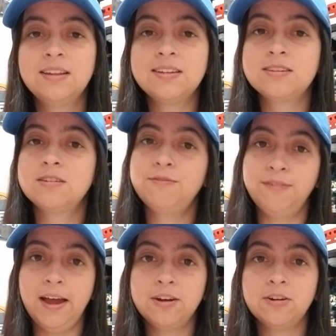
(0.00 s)
This is a
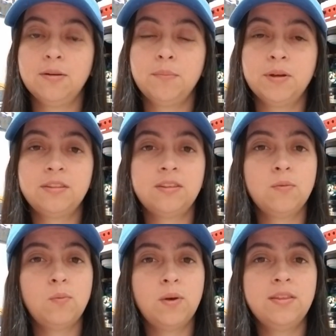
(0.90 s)
fighter, but
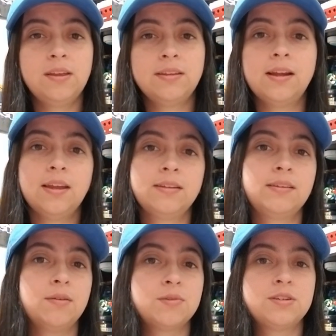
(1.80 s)
the one thing that I liked
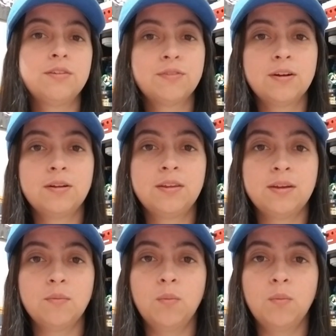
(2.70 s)
that was different than